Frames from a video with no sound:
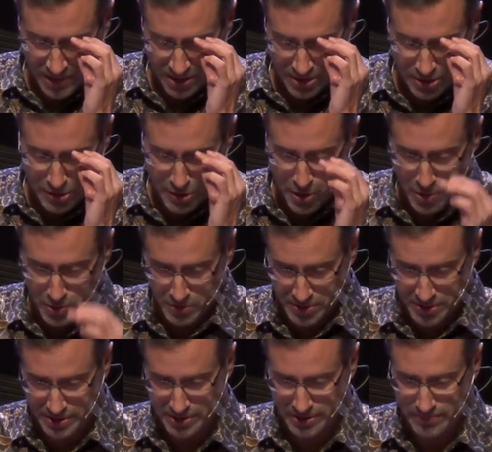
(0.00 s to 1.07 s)
to
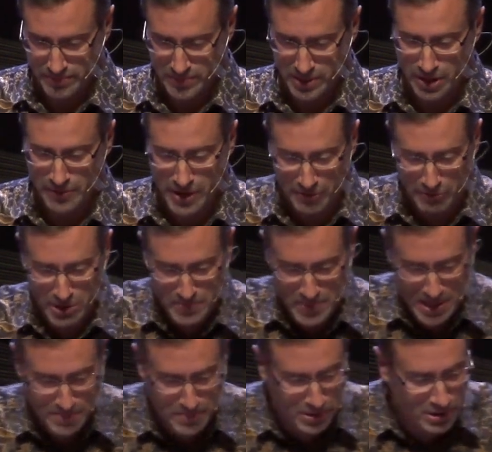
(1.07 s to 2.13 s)
those of every
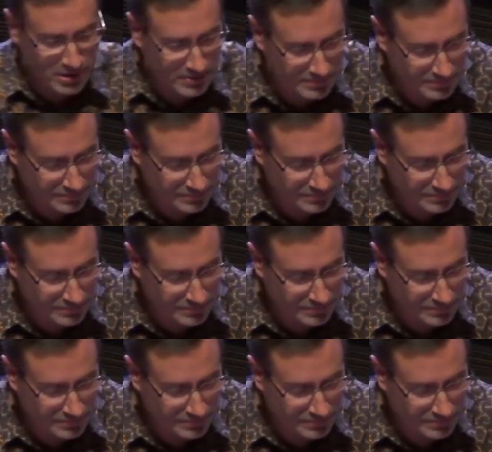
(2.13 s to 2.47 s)
people,